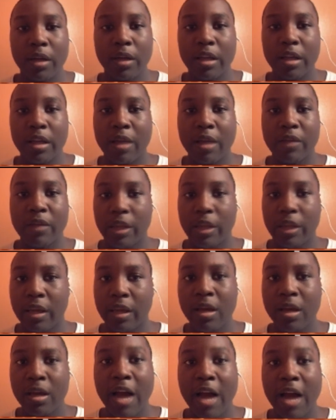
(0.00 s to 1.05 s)
and
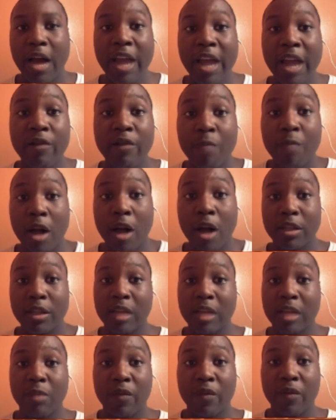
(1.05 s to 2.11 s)
everything. I even
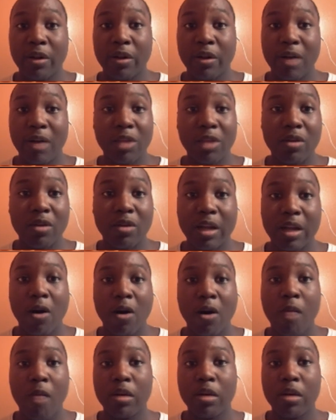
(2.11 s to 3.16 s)
monetized my video. I thought that,
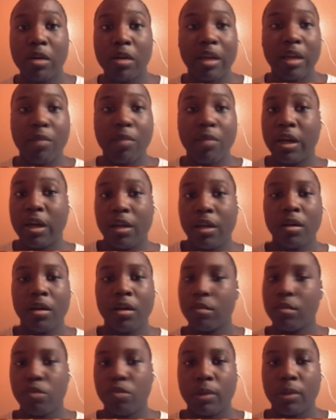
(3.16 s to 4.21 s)
I'm going to get money.
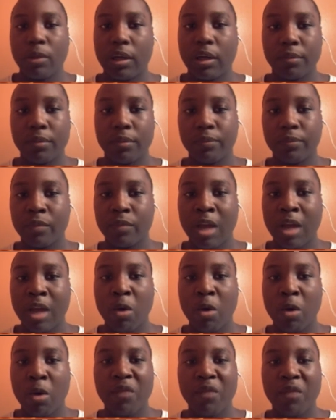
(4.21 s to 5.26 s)
No, I'm not.
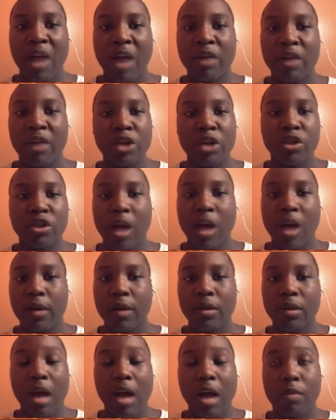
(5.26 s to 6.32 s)
I don't even have
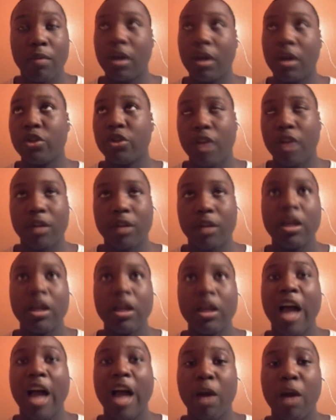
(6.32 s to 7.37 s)
$100.
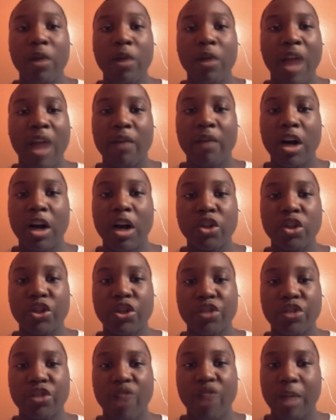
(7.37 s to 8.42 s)
I don't even have 100
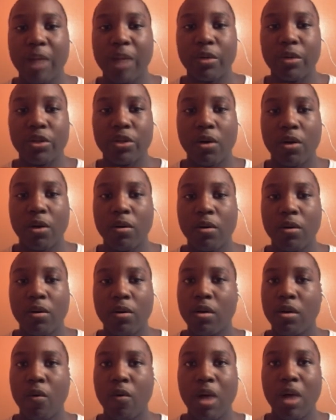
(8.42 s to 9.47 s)
subscribers. So
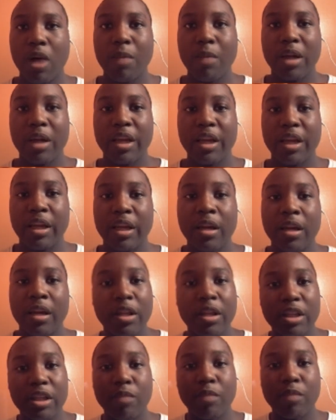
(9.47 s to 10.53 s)
where am I getting
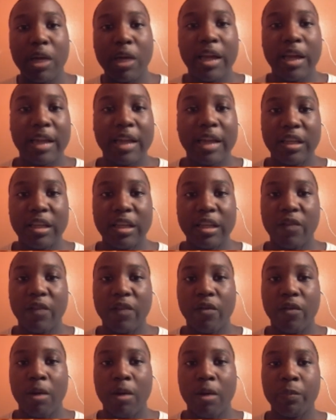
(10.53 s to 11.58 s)
this money idea
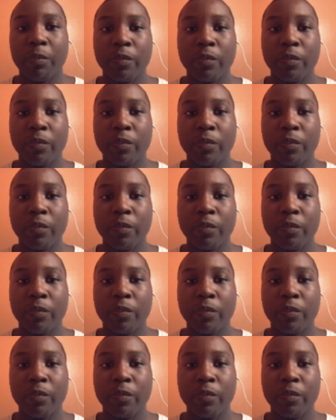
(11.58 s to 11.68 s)
from?